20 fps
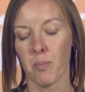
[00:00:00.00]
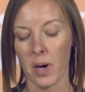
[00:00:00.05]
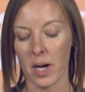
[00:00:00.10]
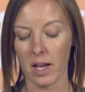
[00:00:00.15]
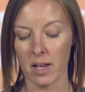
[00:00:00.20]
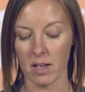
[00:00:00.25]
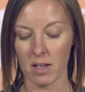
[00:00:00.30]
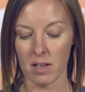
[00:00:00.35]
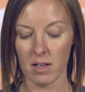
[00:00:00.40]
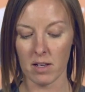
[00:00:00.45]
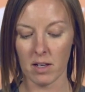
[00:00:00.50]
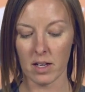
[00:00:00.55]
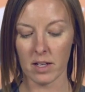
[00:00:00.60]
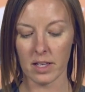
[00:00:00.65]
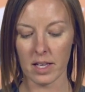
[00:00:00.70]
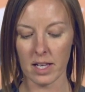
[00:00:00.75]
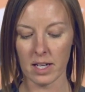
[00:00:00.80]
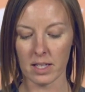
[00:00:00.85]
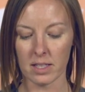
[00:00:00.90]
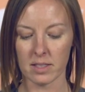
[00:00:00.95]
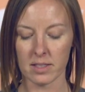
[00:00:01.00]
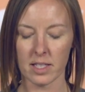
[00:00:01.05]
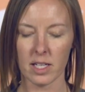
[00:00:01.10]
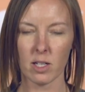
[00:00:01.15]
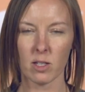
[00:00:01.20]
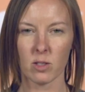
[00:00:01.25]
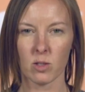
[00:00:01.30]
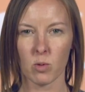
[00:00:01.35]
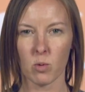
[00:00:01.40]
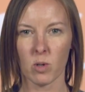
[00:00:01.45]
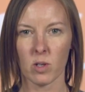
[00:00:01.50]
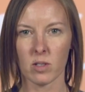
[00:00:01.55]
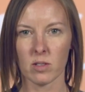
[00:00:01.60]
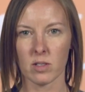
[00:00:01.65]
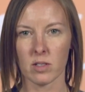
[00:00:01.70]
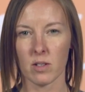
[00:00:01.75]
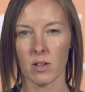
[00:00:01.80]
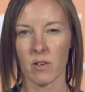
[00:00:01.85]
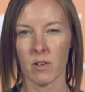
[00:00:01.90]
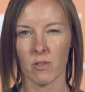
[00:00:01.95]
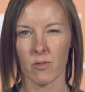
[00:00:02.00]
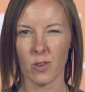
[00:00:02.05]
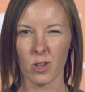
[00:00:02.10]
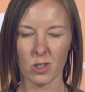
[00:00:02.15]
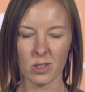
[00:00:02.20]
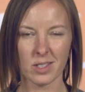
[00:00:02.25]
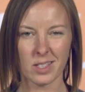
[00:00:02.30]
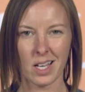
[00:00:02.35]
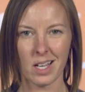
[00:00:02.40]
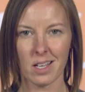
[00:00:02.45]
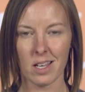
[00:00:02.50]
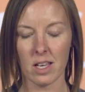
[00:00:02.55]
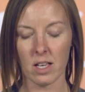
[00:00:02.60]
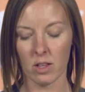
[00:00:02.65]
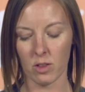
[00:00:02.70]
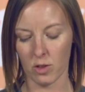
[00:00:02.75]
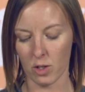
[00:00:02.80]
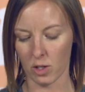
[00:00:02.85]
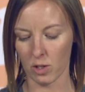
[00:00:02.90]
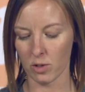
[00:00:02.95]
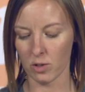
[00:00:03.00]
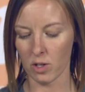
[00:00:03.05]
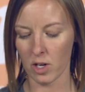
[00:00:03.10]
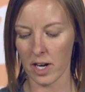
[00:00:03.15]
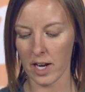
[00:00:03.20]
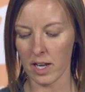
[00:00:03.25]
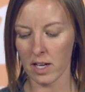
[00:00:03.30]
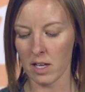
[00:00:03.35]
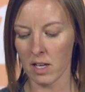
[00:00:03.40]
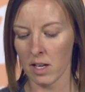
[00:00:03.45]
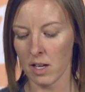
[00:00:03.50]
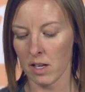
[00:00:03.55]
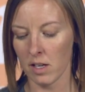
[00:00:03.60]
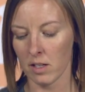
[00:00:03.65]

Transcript: but again, it's geared towards 1st, 2nd, and 3rd grade,